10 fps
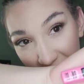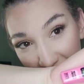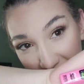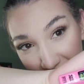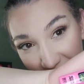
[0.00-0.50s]

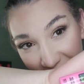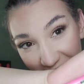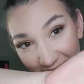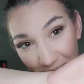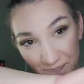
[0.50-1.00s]

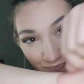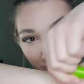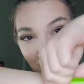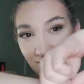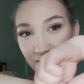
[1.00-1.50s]
Maybelline.
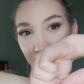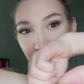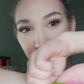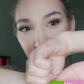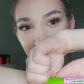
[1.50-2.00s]
Oops,
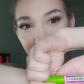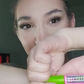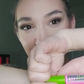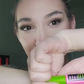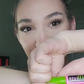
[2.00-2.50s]
there we
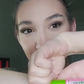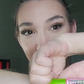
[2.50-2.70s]
go.